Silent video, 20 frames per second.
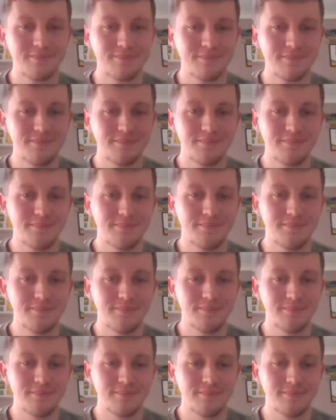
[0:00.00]

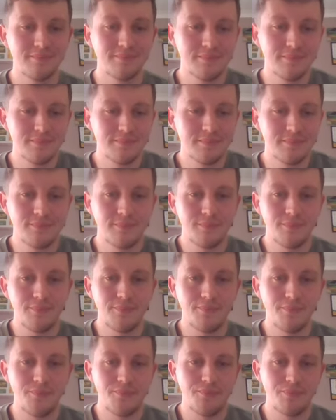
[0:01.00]

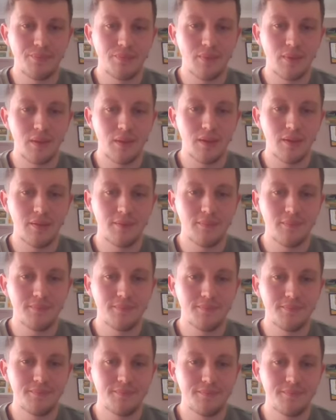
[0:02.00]

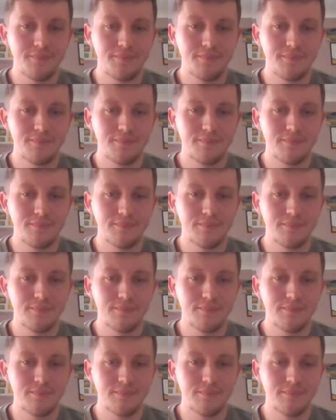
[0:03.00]

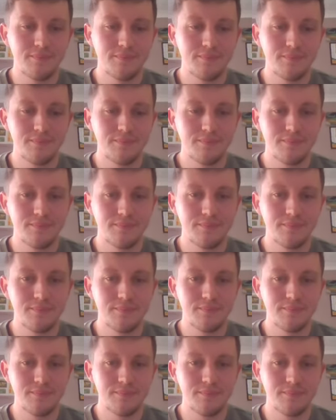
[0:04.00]

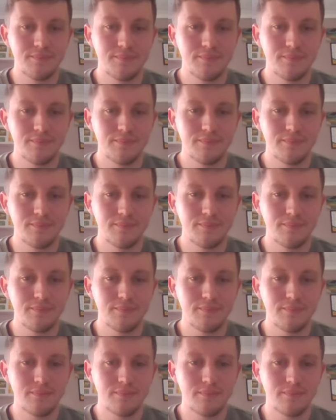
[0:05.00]

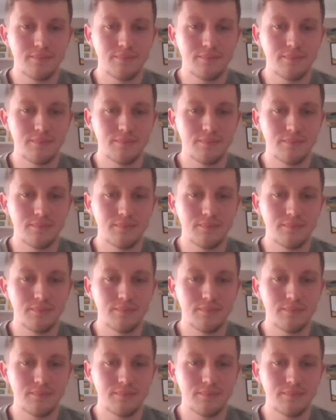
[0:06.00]
[no speech]